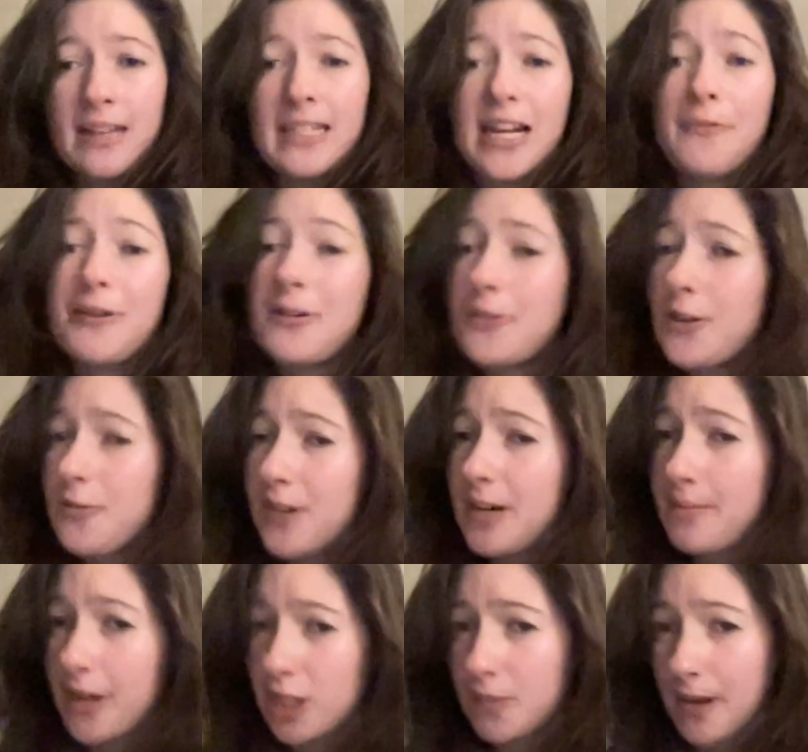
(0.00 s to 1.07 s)
Now, we don't know very
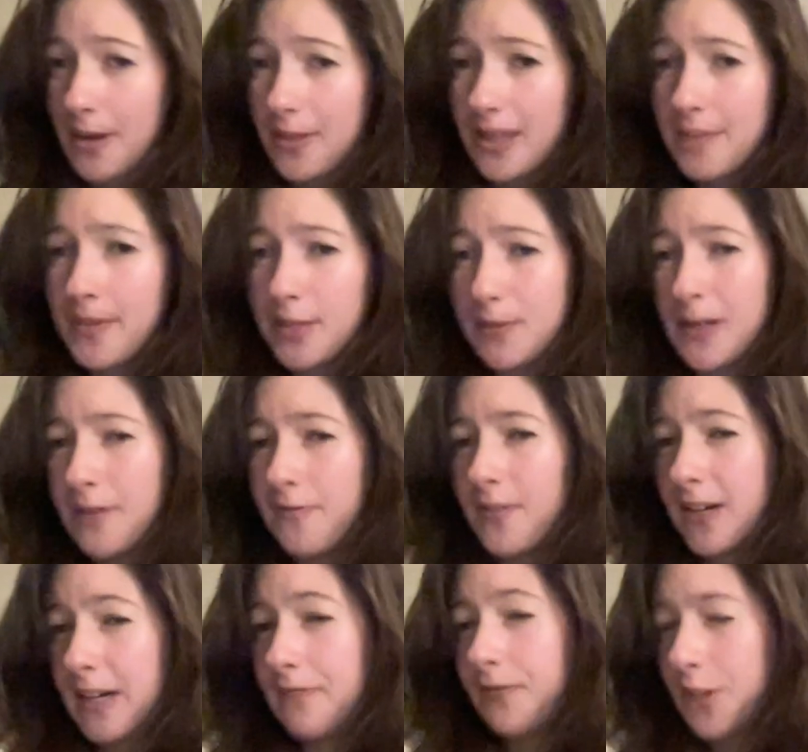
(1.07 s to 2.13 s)
much about them as we have
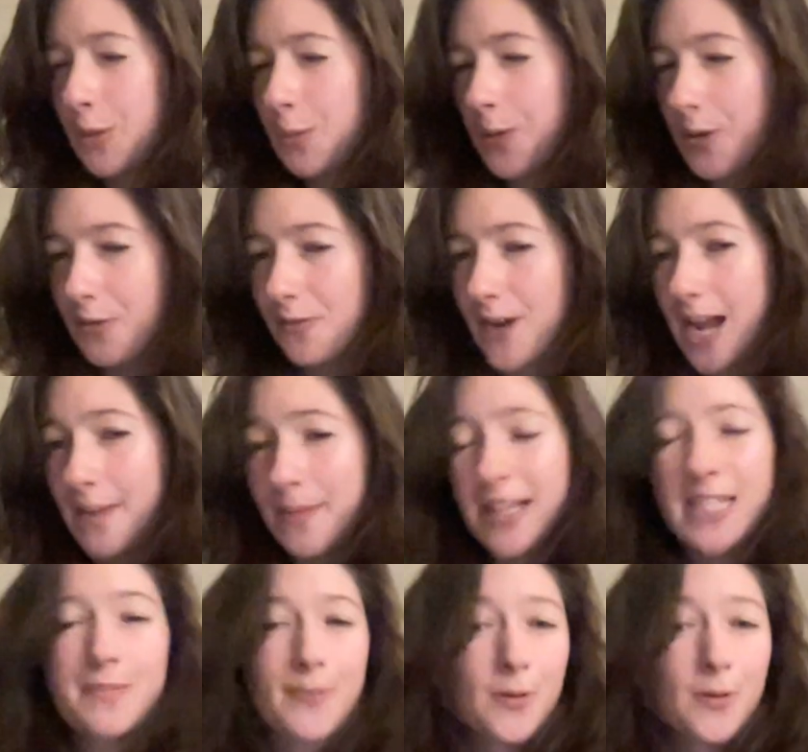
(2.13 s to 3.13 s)
very few bone fragments,